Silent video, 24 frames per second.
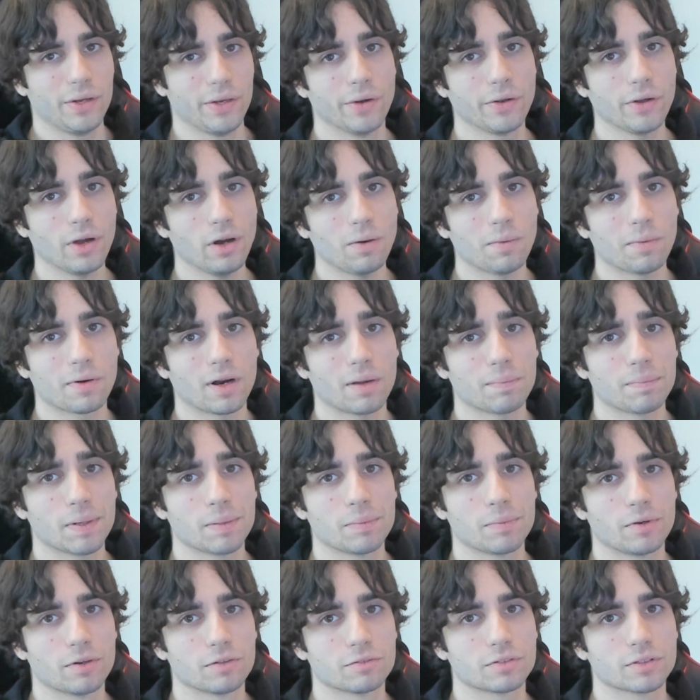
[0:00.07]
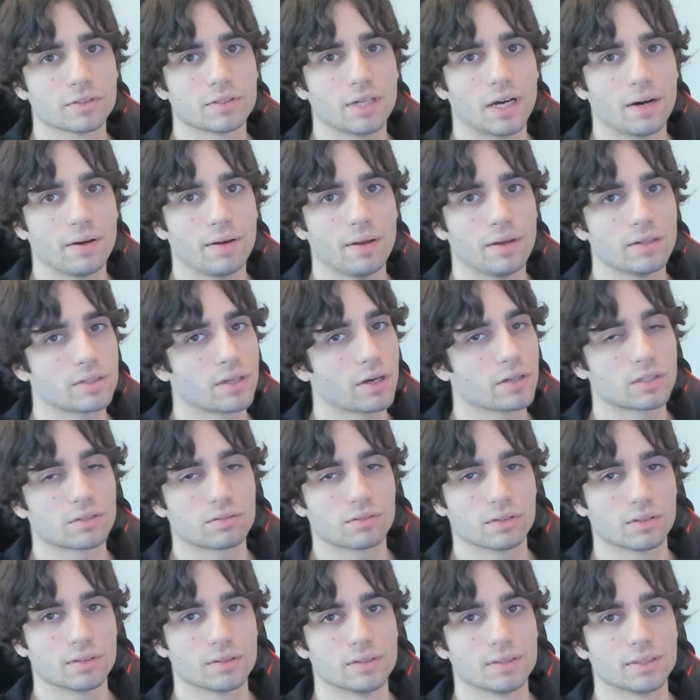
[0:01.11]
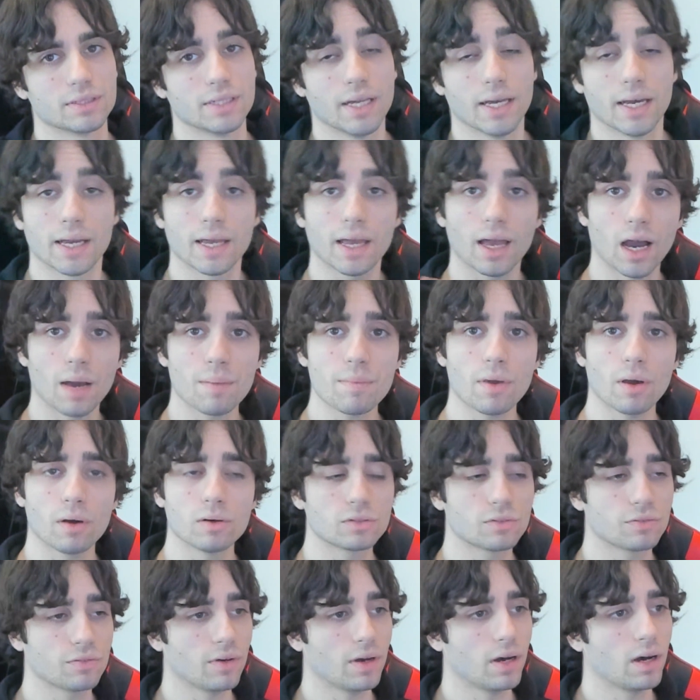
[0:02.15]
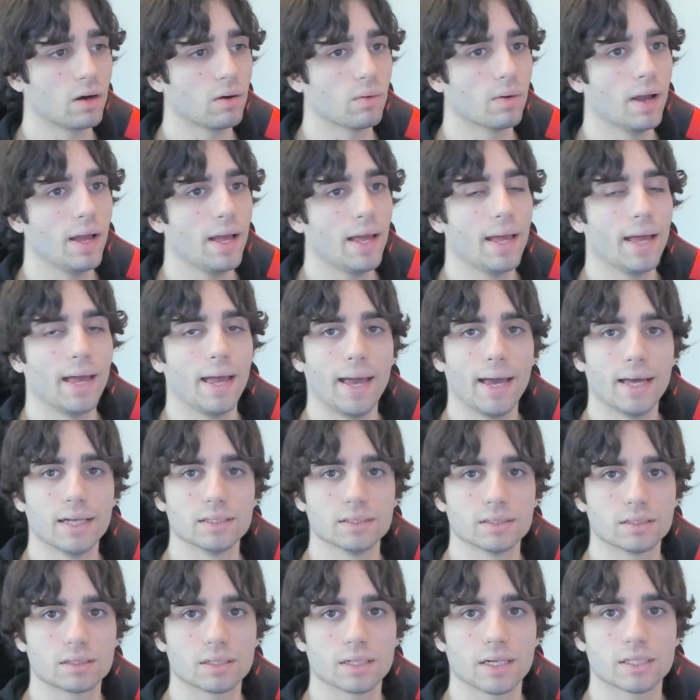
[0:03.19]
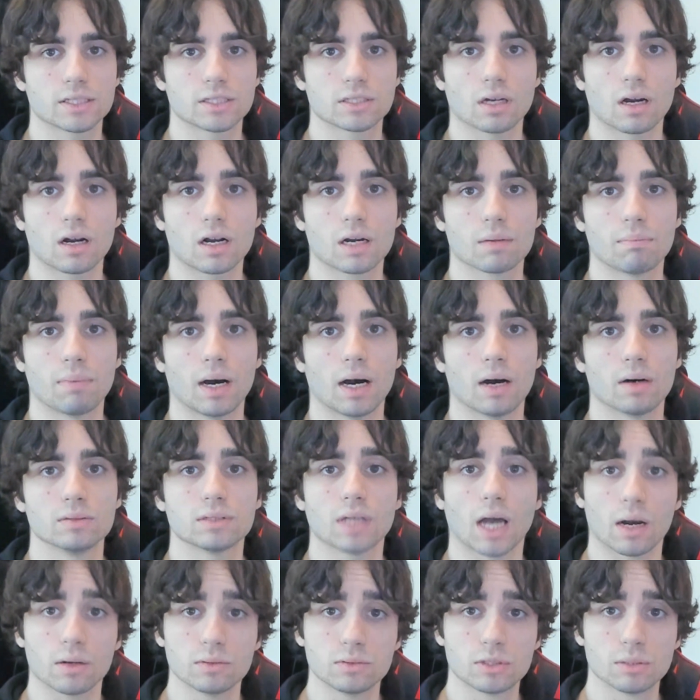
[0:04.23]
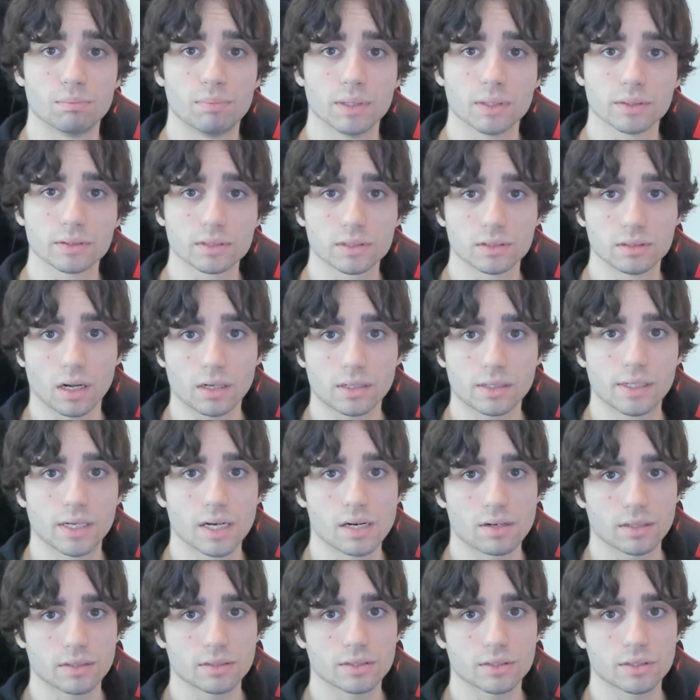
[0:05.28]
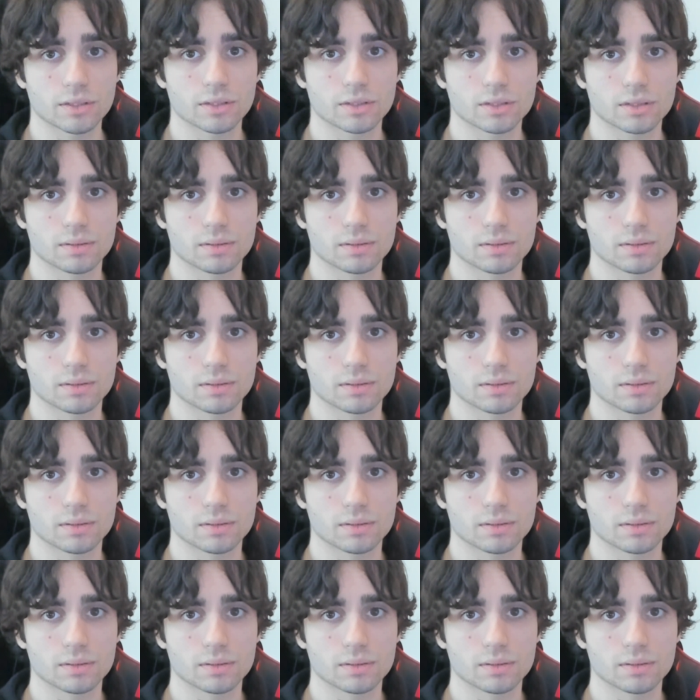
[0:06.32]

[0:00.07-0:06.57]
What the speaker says: yo, what up my beautiful dauwdies, how's everyone doing today? I'm your host Fau, and let's talk about how to build dot characters.